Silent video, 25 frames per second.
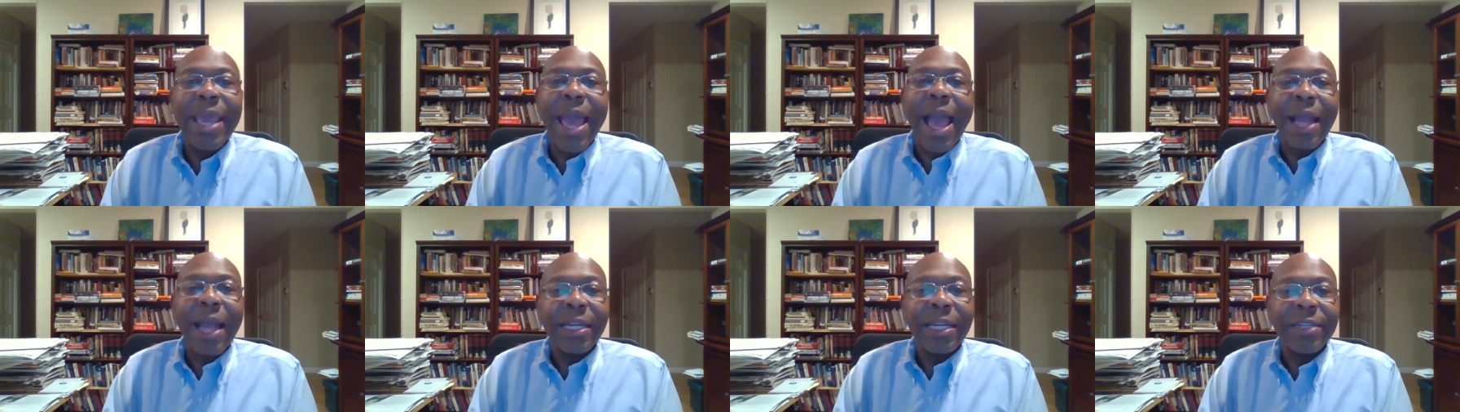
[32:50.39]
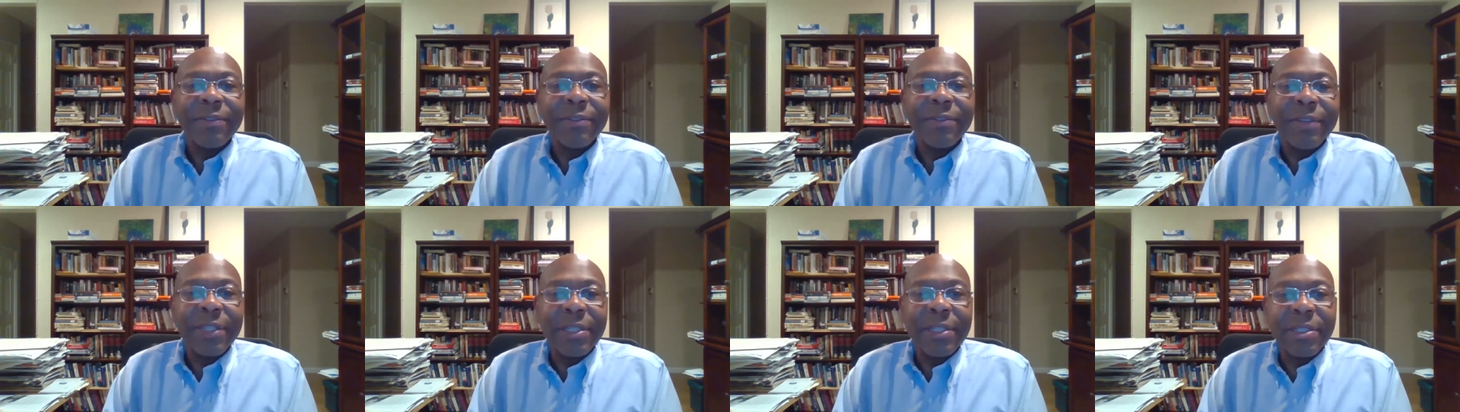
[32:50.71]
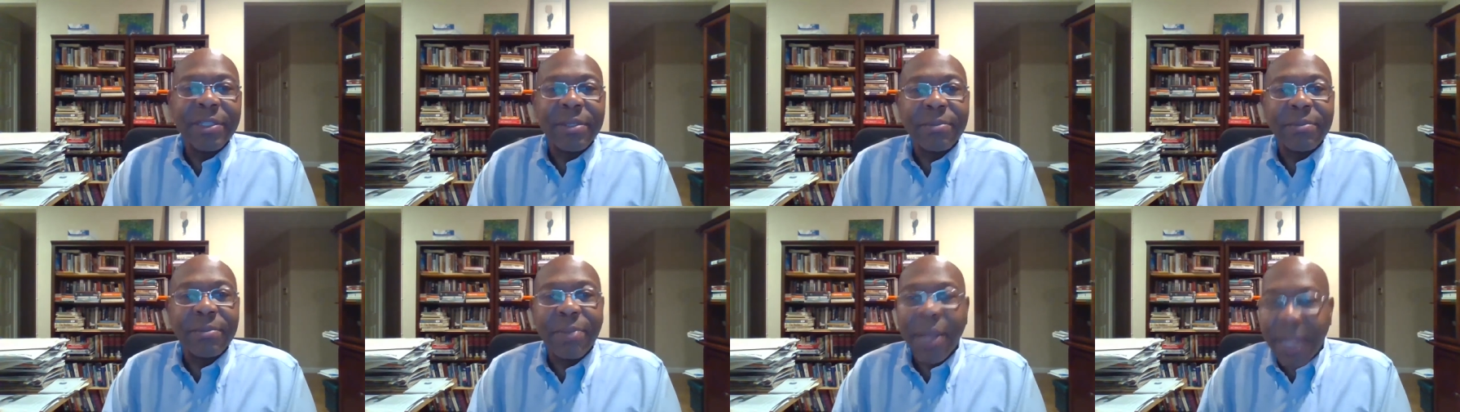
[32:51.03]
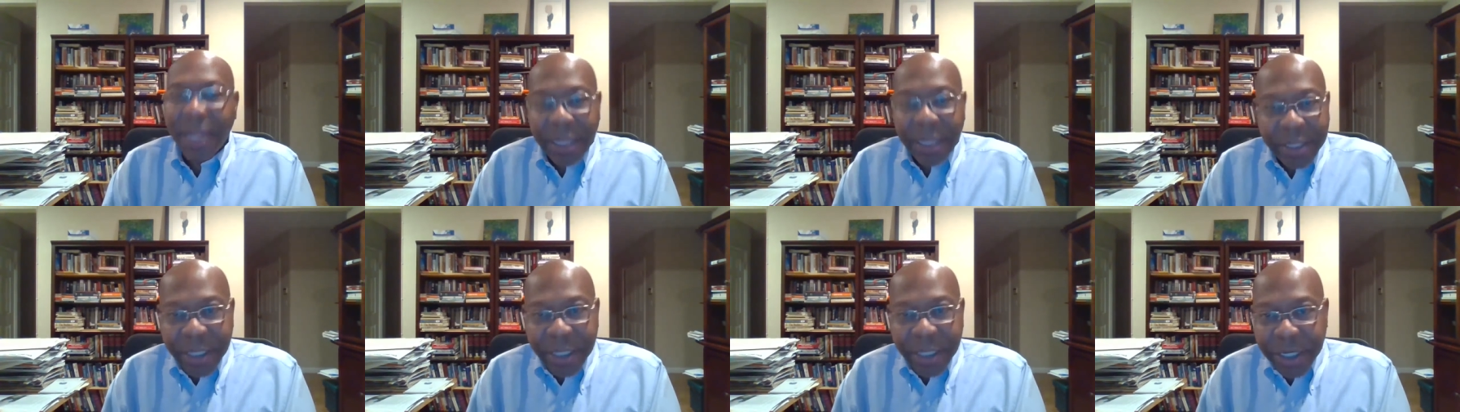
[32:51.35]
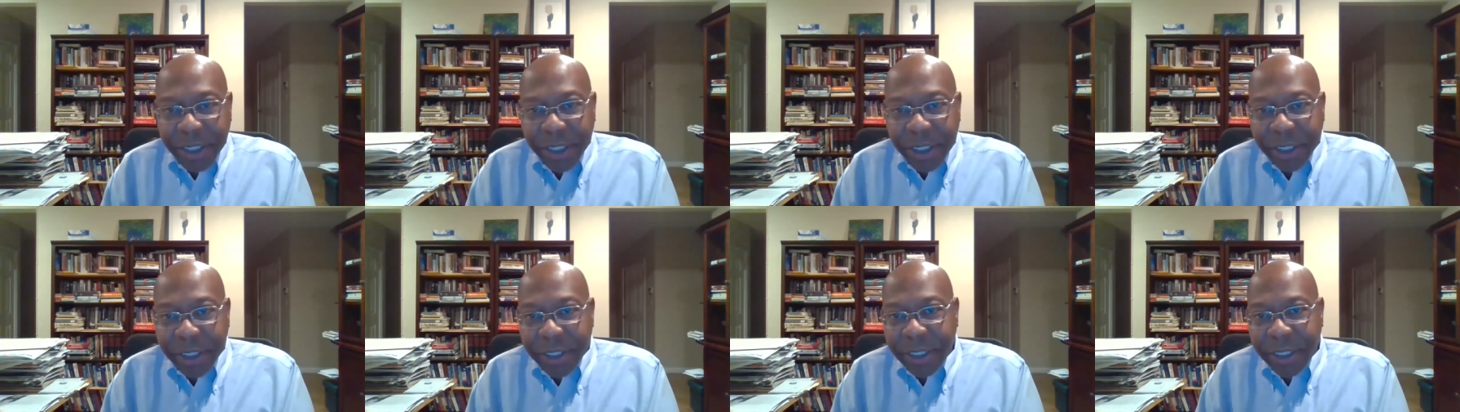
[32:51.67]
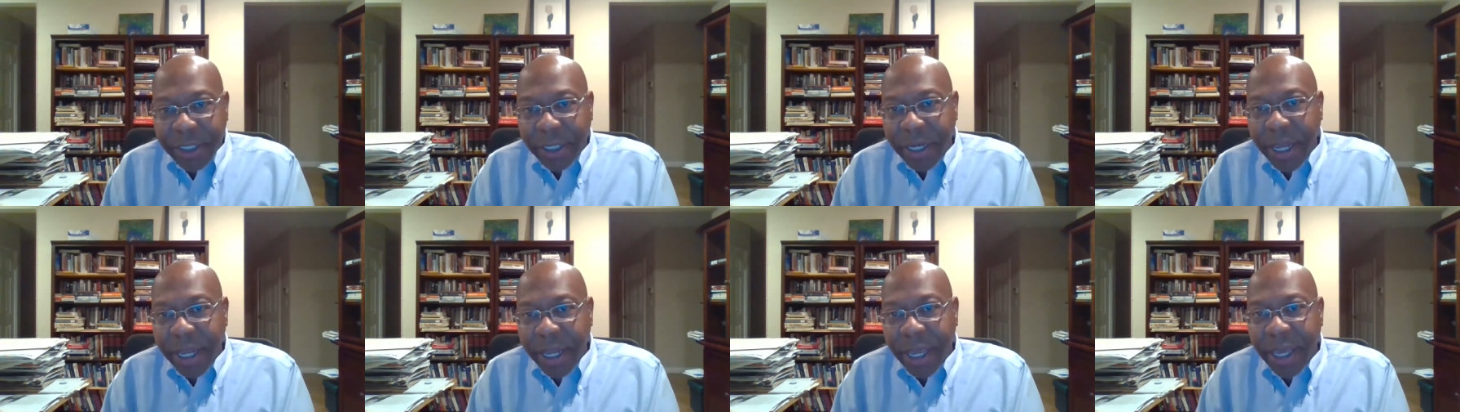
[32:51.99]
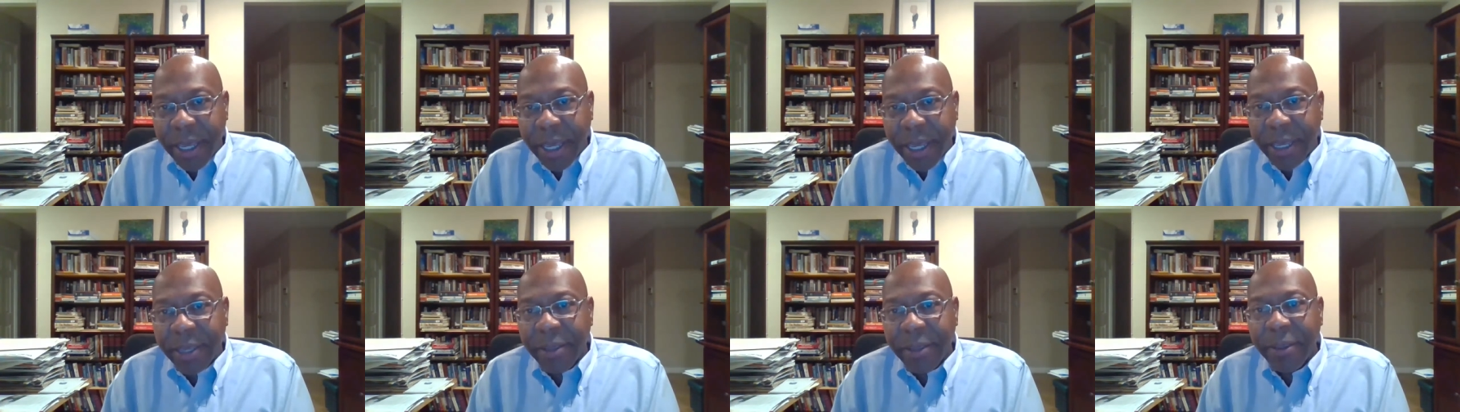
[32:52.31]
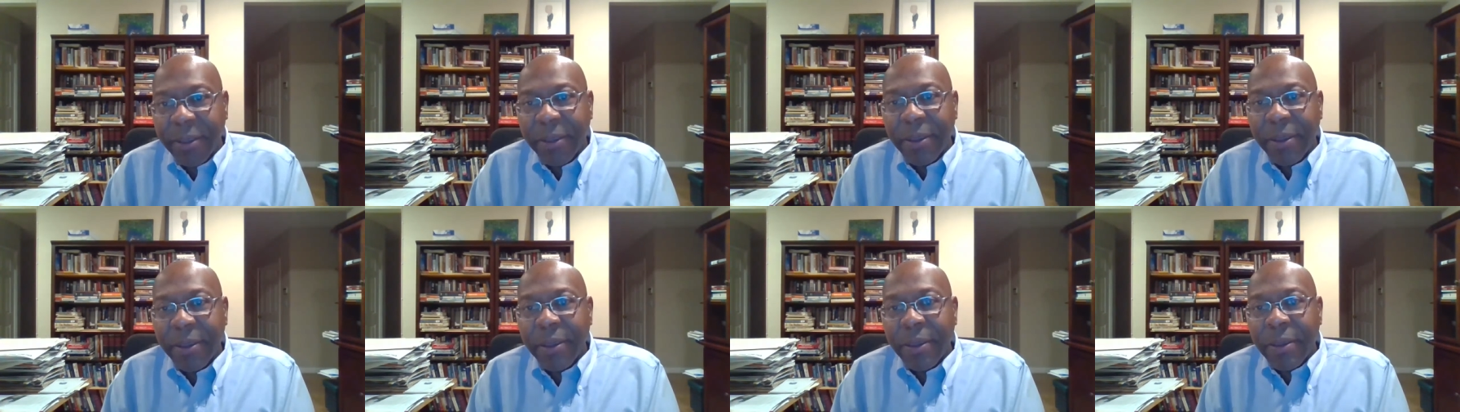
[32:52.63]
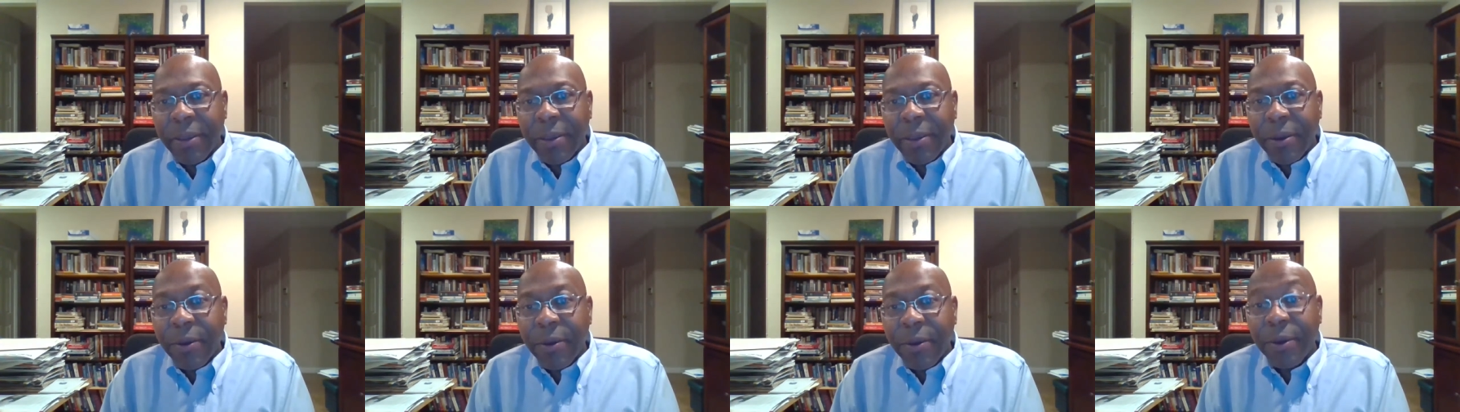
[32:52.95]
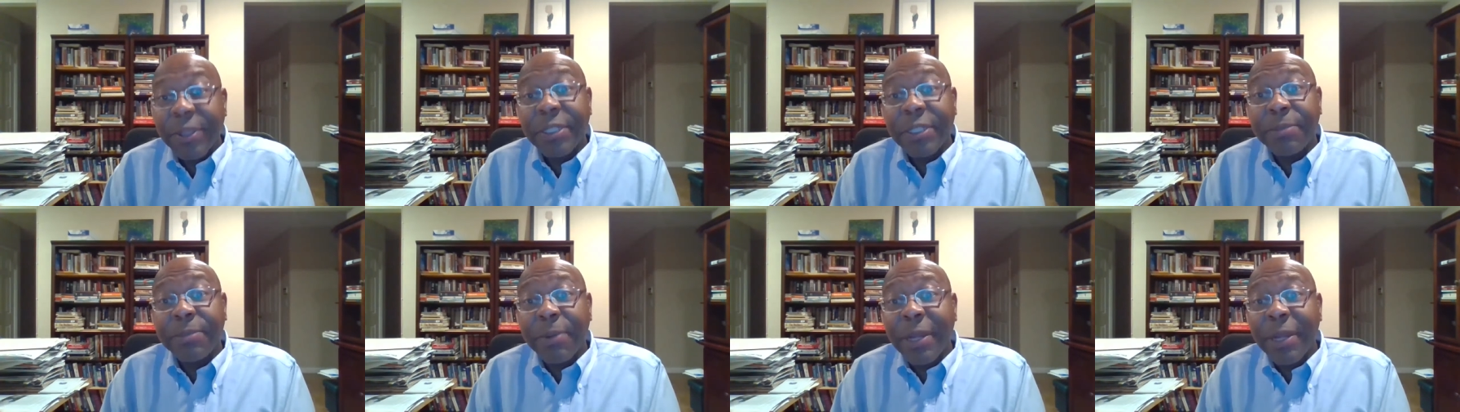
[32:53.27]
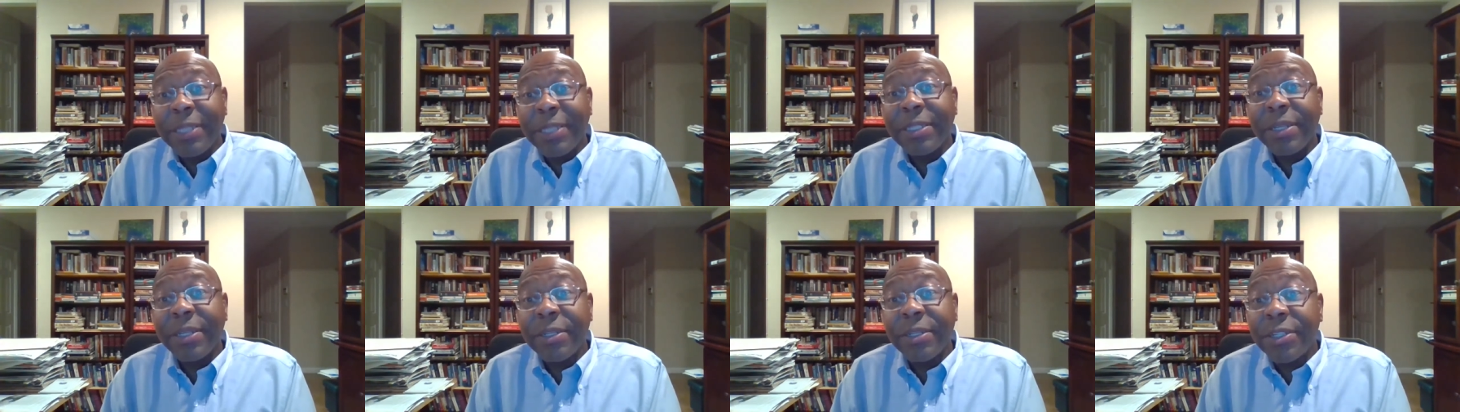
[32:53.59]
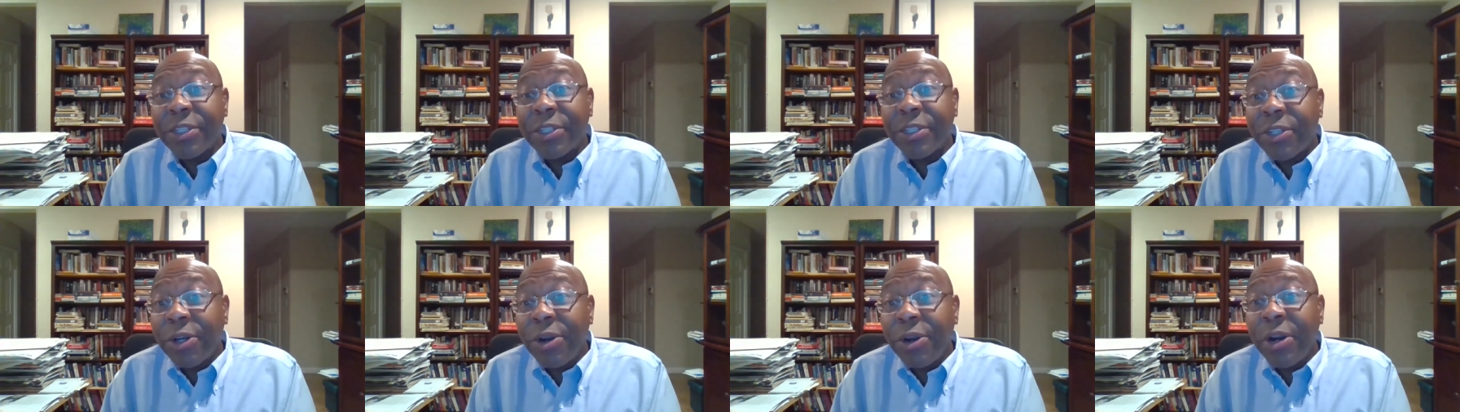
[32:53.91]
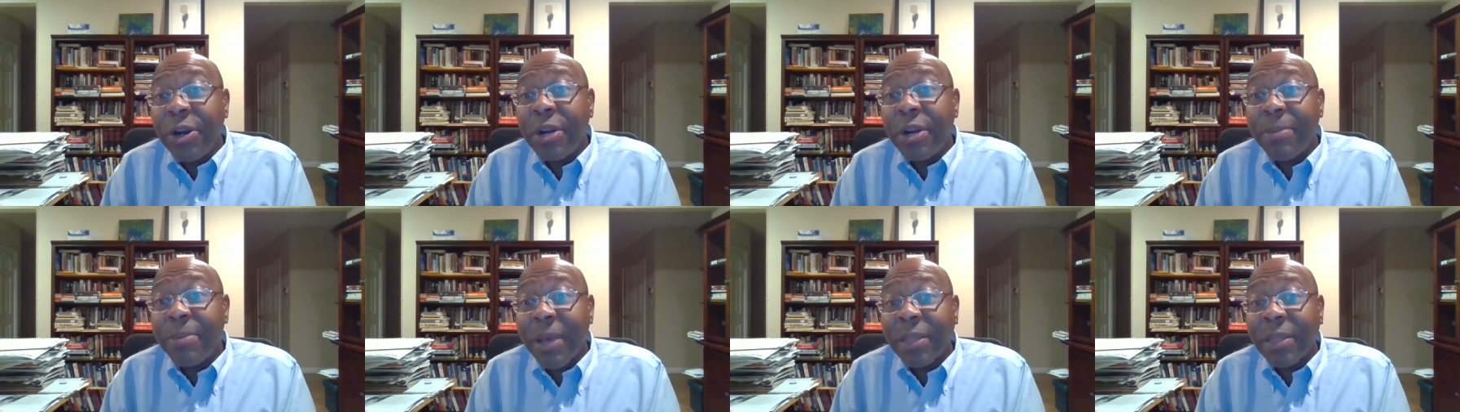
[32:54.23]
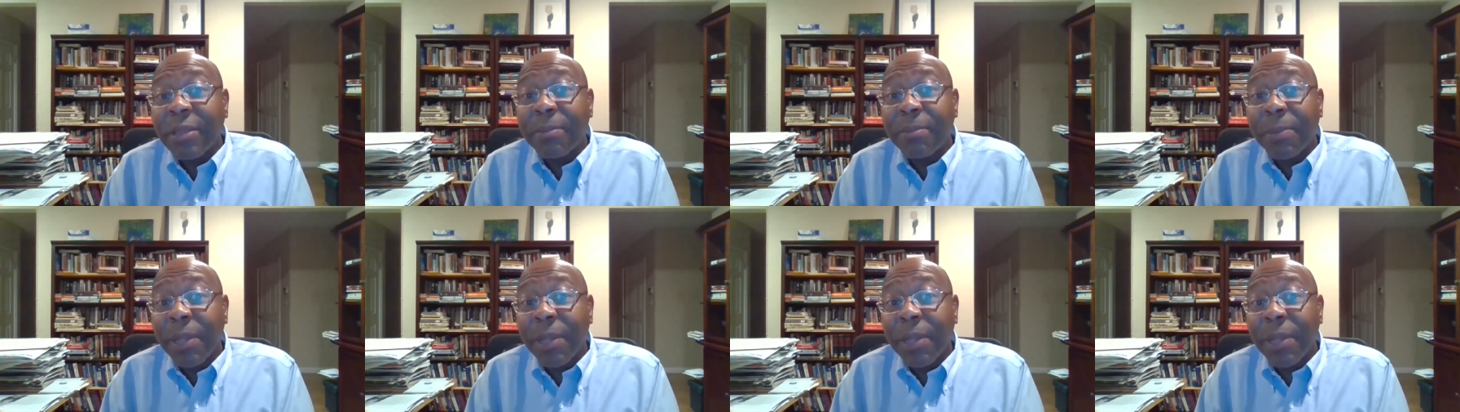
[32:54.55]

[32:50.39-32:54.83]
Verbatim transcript: activists and politicians today who express concern about the